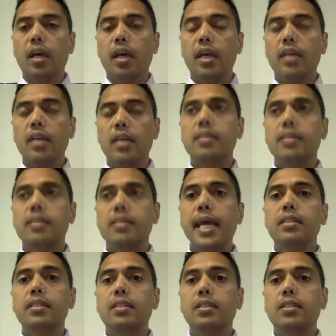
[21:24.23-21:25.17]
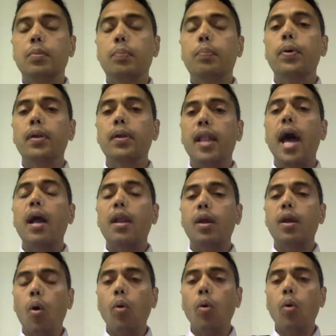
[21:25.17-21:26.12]
is set to put
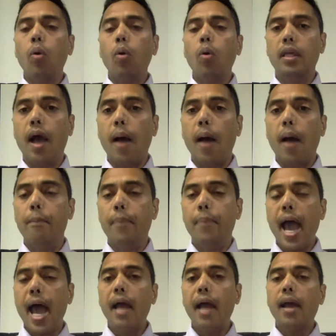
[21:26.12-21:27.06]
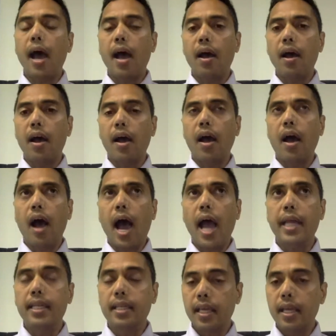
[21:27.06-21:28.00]
not only a bad
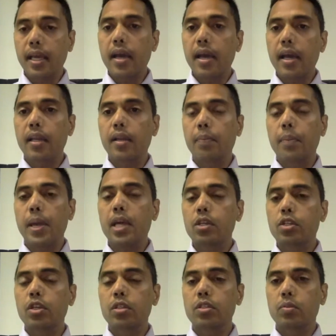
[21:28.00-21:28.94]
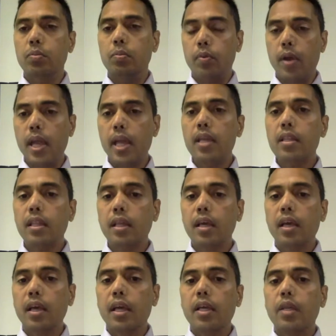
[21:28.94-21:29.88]
idea in a patient's brain,
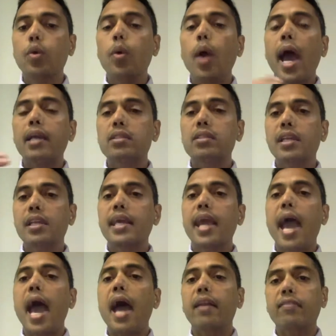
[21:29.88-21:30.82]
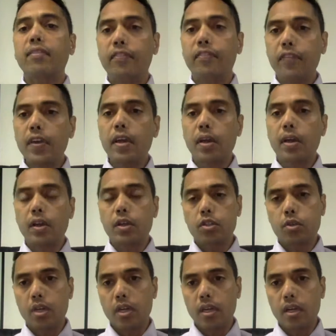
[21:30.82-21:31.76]
you actually add fear
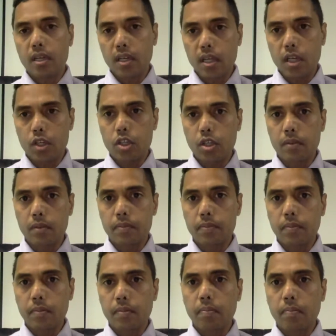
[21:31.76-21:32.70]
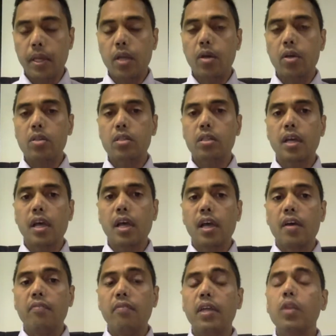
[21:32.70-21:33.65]
to their condition, because
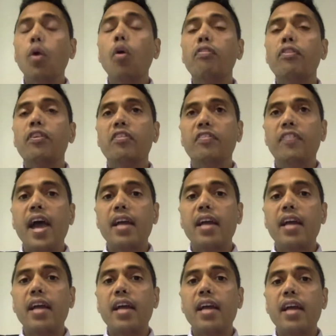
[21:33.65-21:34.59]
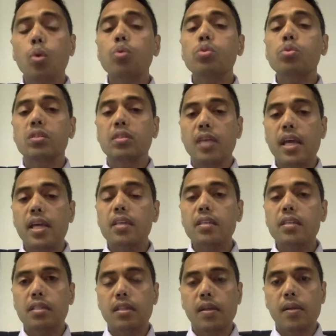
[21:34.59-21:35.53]
we know for a fact that those
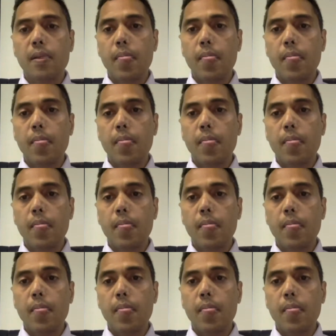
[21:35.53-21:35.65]
things